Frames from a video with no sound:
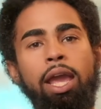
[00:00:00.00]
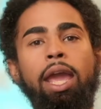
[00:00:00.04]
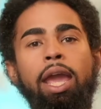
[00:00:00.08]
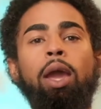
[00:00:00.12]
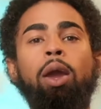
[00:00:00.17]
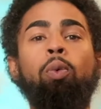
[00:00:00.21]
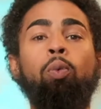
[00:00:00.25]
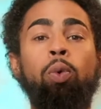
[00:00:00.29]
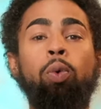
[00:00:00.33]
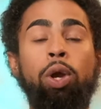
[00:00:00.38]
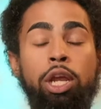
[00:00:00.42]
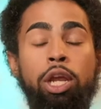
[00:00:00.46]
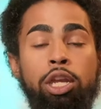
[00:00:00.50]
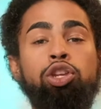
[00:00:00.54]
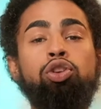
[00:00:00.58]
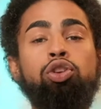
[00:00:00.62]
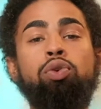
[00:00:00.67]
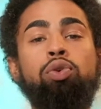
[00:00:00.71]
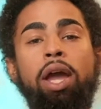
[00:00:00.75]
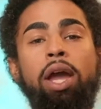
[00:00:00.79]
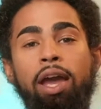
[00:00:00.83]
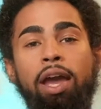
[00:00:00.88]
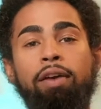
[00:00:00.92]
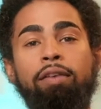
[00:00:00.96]
When you
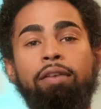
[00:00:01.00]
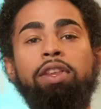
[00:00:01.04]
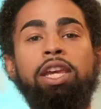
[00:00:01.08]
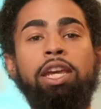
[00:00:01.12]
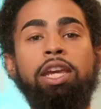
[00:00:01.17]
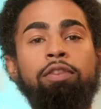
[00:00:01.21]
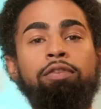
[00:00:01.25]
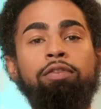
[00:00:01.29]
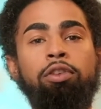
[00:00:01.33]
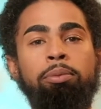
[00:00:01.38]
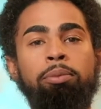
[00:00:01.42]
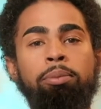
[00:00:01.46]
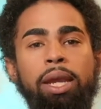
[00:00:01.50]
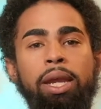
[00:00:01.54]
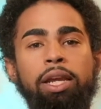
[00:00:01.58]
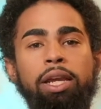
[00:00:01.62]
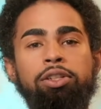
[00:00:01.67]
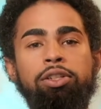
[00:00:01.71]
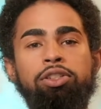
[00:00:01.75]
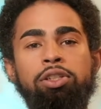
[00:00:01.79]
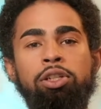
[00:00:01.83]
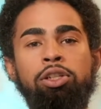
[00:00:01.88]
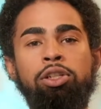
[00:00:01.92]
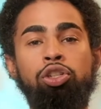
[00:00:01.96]
have the information,